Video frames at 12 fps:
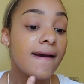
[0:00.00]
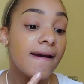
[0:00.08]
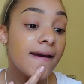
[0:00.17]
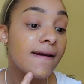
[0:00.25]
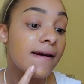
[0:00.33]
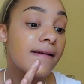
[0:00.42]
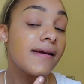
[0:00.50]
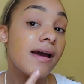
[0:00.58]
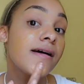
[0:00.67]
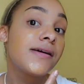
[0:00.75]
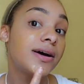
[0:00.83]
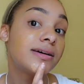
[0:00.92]
And
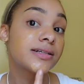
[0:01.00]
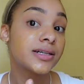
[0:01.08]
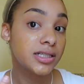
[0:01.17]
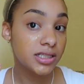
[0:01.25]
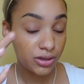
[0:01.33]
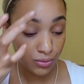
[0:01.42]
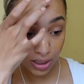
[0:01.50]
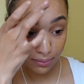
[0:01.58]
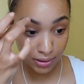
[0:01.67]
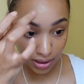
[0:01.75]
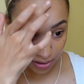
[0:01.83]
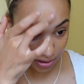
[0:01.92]
yeah, you guys are gonna see when I
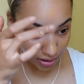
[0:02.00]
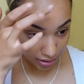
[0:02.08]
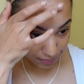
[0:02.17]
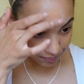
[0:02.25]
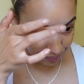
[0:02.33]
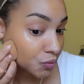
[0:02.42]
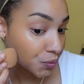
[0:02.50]
blend it in.